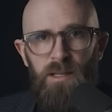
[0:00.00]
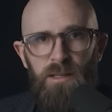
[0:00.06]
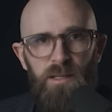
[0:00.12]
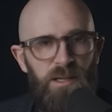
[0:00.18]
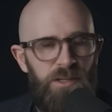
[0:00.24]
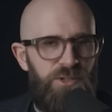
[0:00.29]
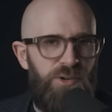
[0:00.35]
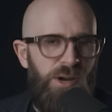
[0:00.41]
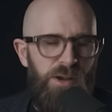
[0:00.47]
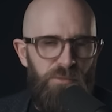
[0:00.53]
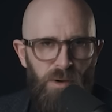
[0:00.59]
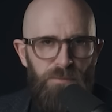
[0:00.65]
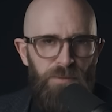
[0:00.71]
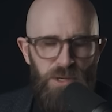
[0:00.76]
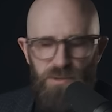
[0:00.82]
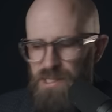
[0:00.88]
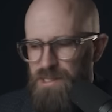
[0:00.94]
The country
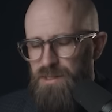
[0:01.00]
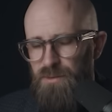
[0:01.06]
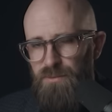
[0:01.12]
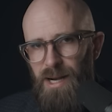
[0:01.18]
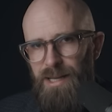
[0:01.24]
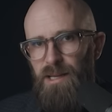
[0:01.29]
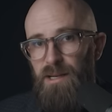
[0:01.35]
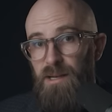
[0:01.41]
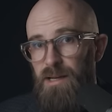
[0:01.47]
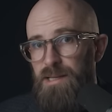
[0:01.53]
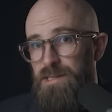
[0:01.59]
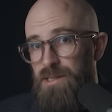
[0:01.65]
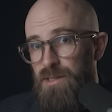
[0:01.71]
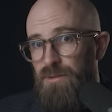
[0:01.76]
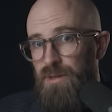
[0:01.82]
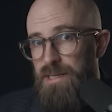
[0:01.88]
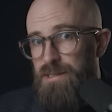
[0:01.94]
refuses to recognize
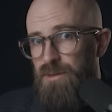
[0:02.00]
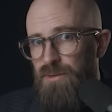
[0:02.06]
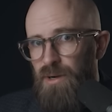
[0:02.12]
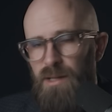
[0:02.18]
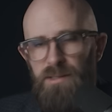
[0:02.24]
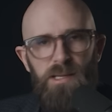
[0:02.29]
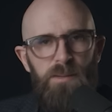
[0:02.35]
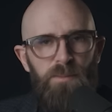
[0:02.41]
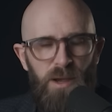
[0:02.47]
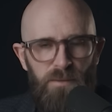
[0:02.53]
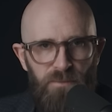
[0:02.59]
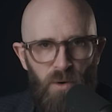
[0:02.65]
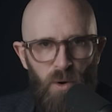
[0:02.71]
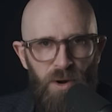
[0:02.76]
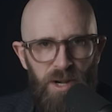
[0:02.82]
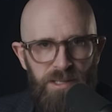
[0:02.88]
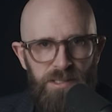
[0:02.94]
degrees granted by
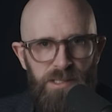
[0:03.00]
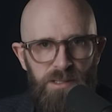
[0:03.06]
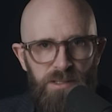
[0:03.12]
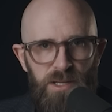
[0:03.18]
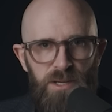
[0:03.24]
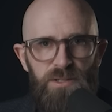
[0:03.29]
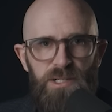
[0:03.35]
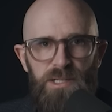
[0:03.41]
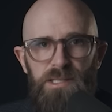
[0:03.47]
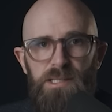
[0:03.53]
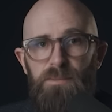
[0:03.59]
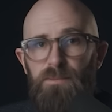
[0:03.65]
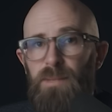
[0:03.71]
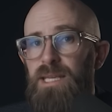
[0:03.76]
foreign institutions,